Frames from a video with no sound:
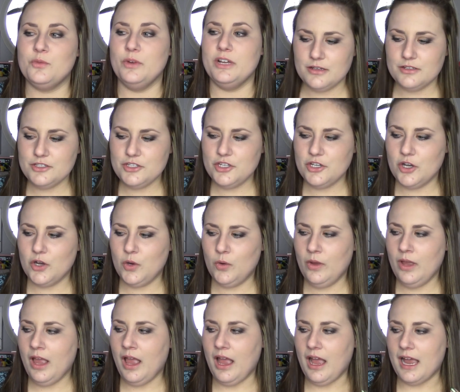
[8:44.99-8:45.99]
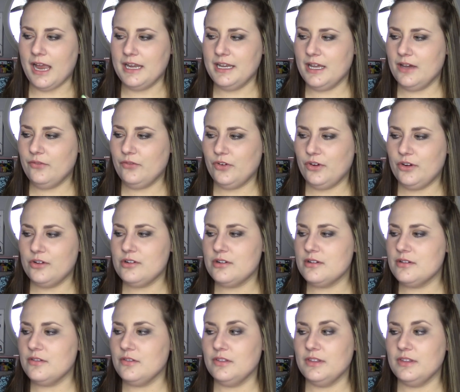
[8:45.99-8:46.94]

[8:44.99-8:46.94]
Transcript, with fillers: which, so I never